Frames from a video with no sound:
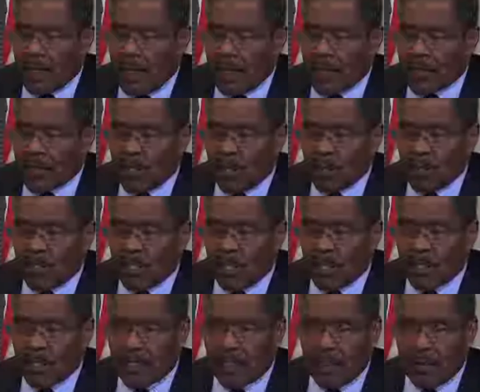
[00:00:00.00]
As some
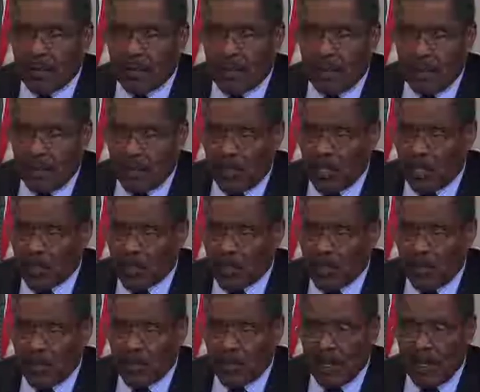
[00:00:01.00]
judges and
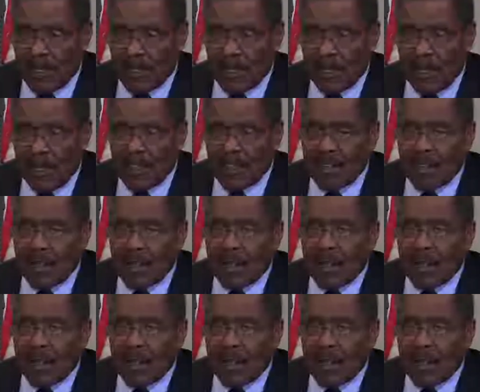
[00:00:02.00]
justices have said,